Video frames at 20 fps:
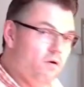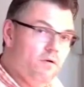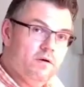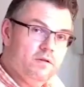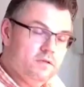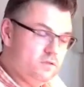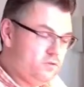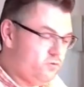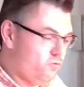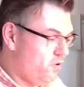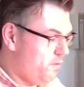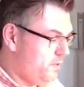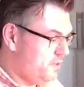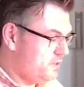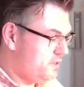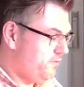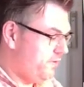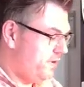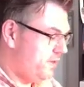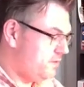disturbance
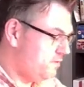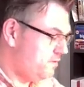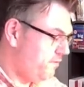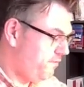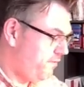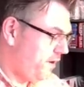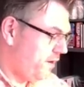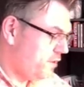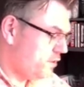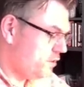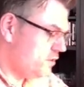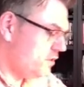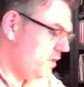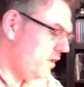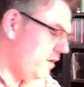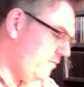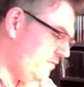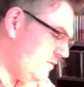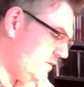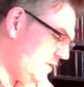transfer function
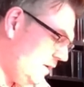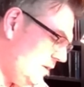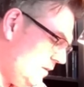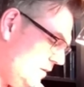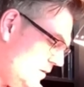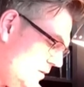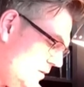FZ,